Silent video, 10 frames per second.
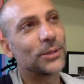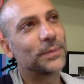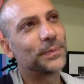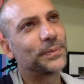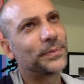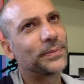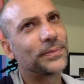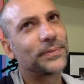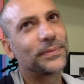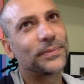
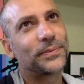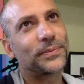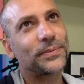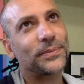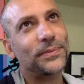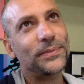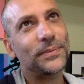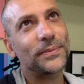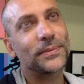Nobody speaks.